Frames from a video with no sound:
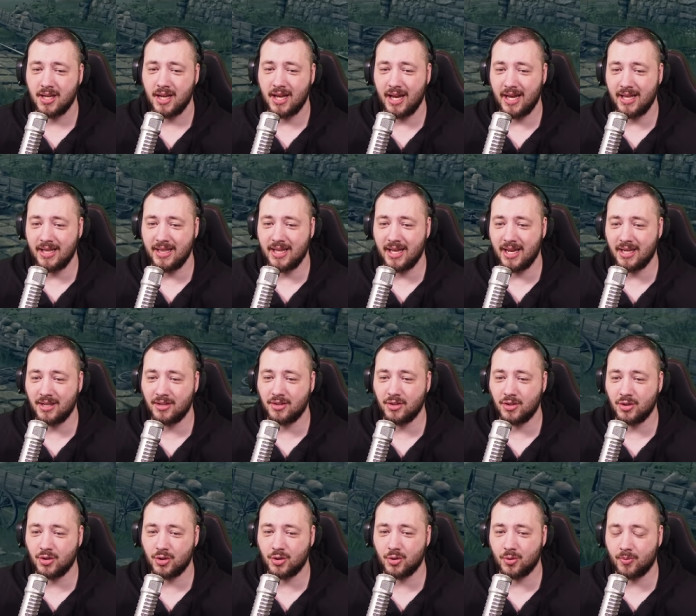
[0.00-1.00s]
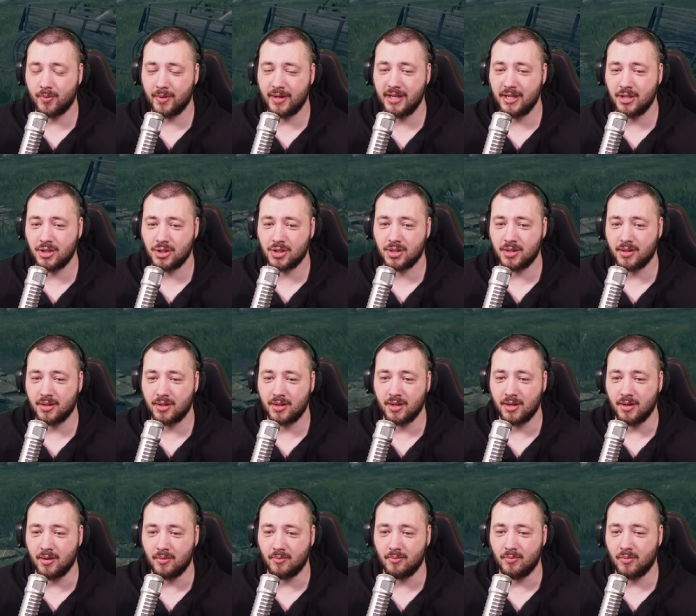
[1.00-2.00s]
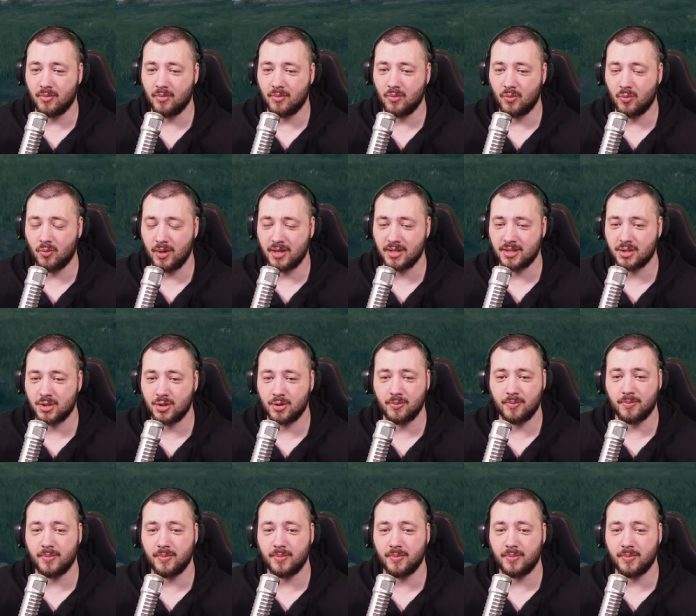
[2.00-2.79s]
and then you reach the Western